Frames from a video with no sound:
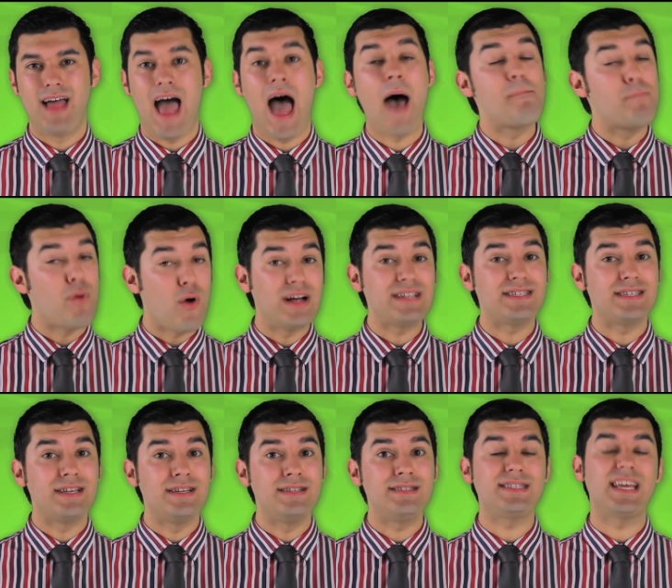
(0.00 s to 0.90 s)
Our
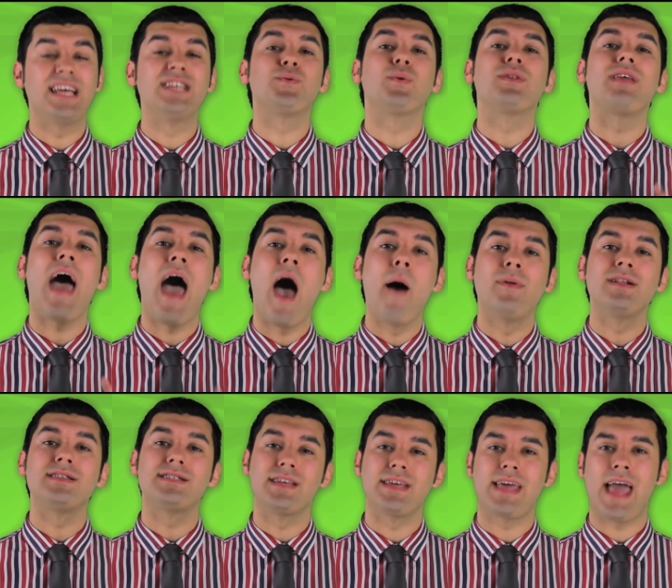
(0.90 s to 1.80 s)
precedence is with
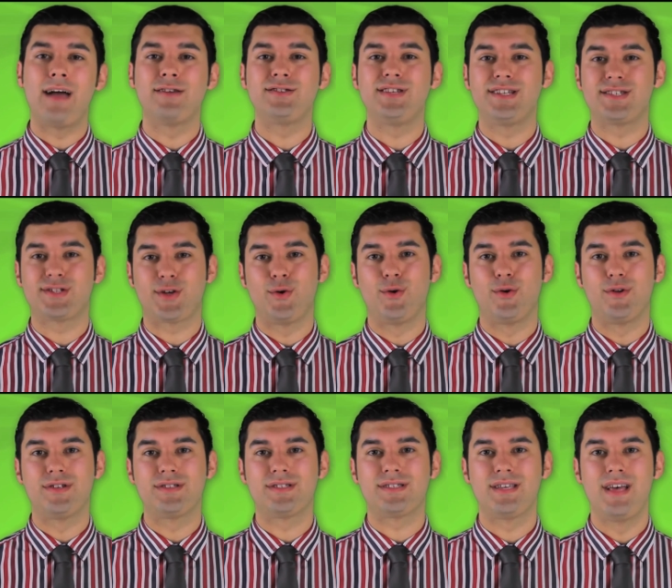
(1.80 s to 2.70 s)
Hamilton County
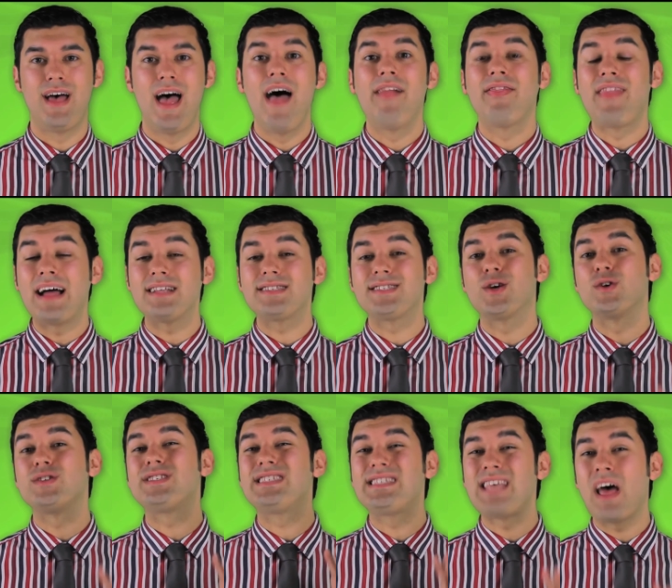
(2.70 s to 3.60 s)
Schools. That's how
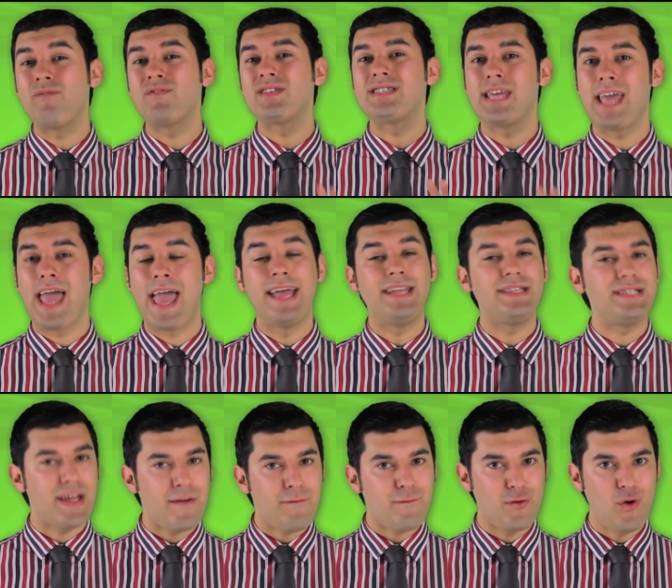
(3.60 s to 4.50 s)
78
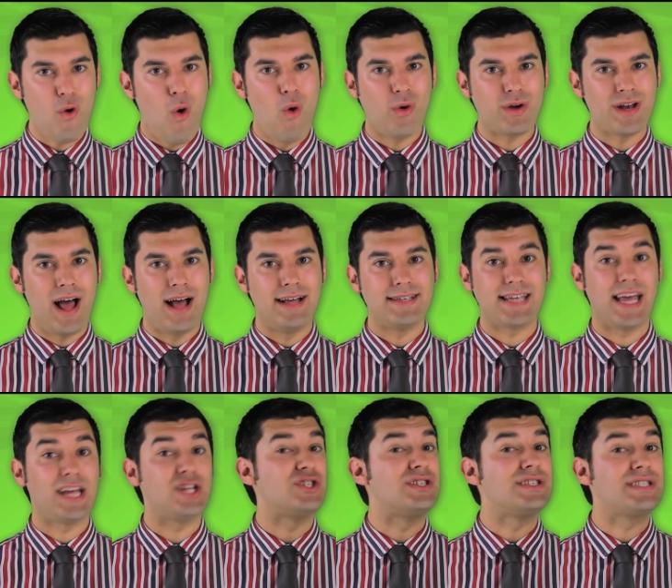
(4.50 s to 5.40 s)
different
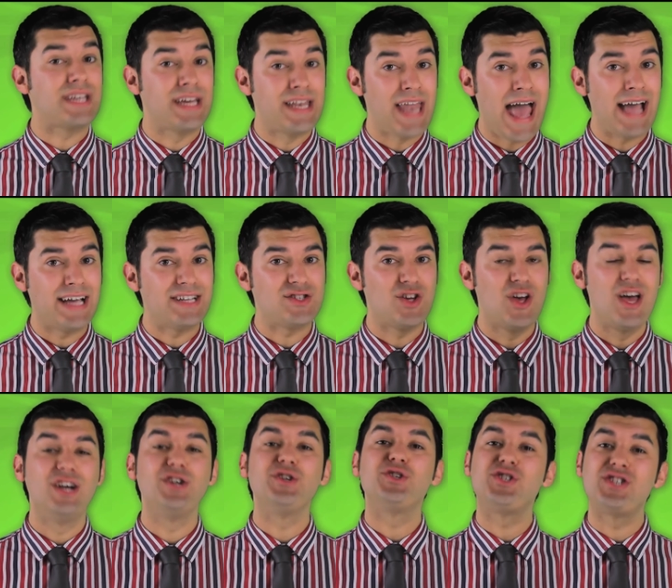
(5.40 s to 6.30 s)
organisations connect,
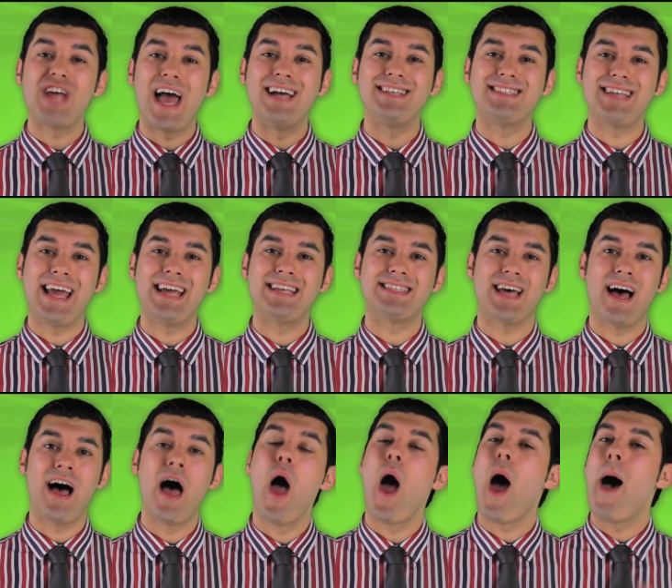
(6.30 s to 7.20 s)
share data
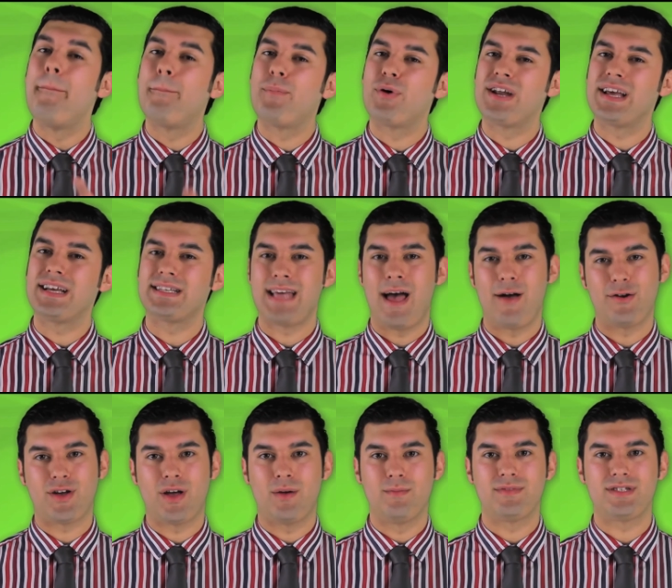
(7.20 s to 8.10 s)
and predict
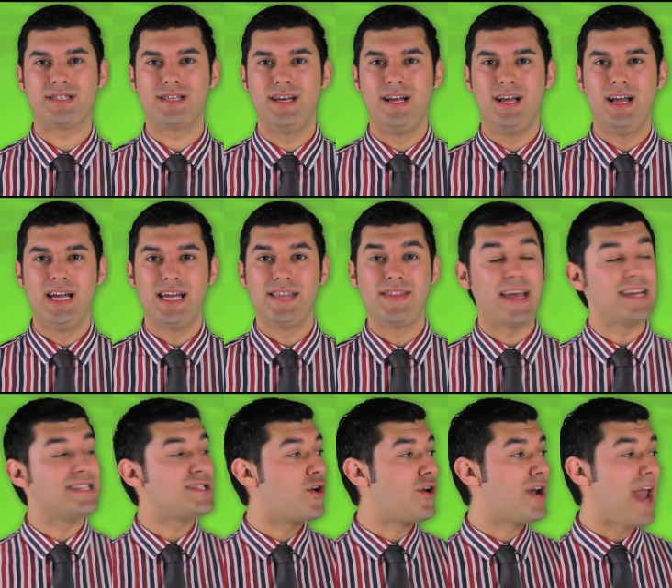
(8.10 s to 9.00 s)
outcomes. They
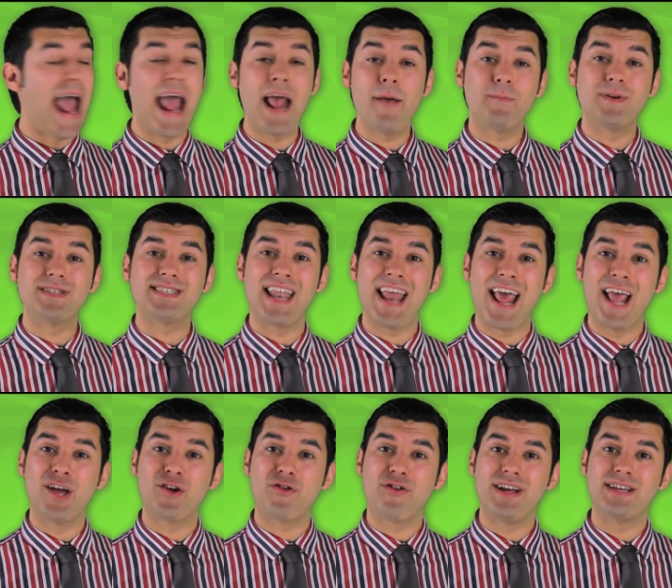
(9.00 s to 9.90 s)
saw an 8%
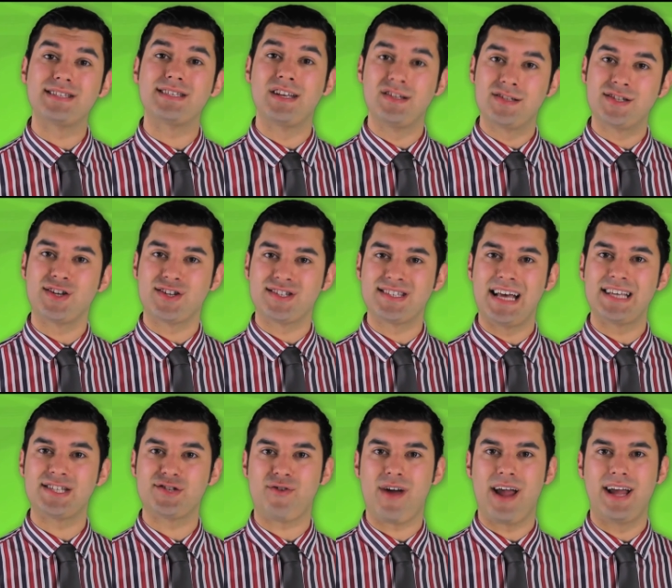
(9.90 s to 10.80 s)
increase in
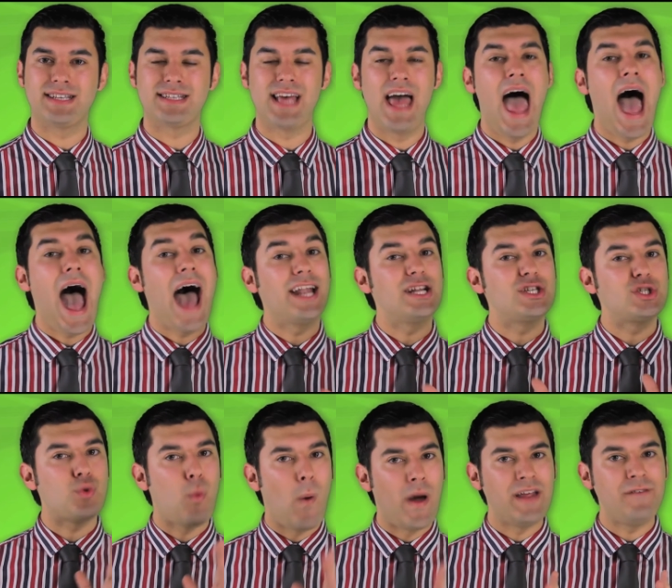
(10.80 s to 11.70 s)
success rate and a
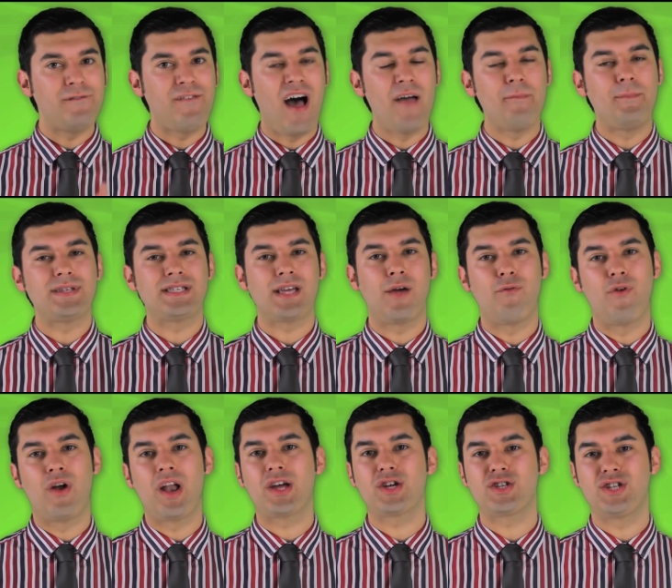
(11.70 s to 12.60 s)
25%
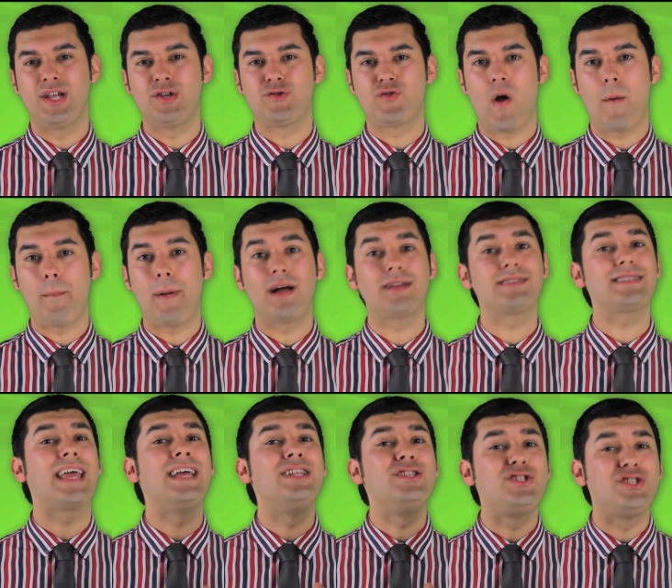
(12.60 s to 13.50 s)
reduction in
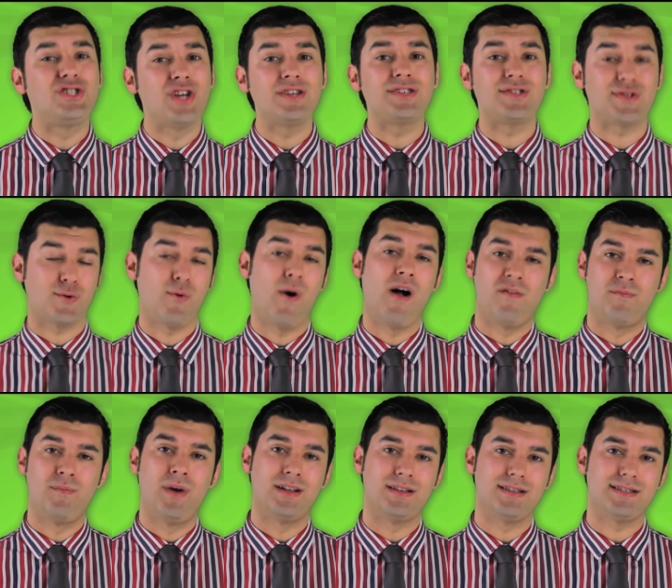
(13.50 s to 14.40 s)
dropouts in just 12
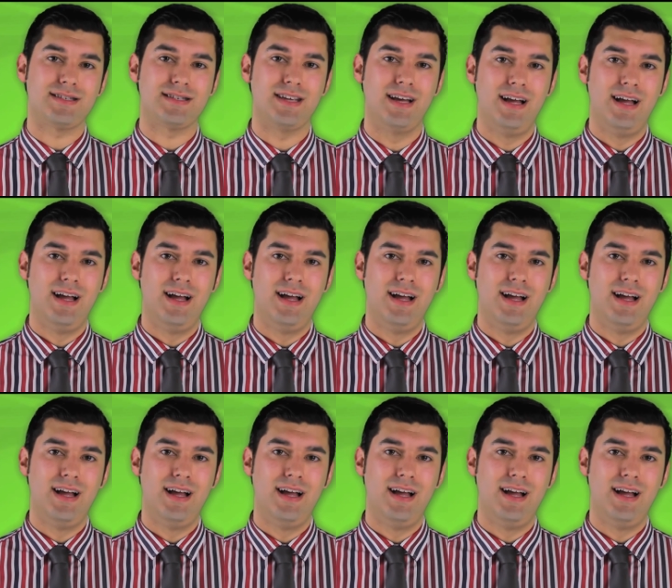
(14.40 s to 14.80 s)
months.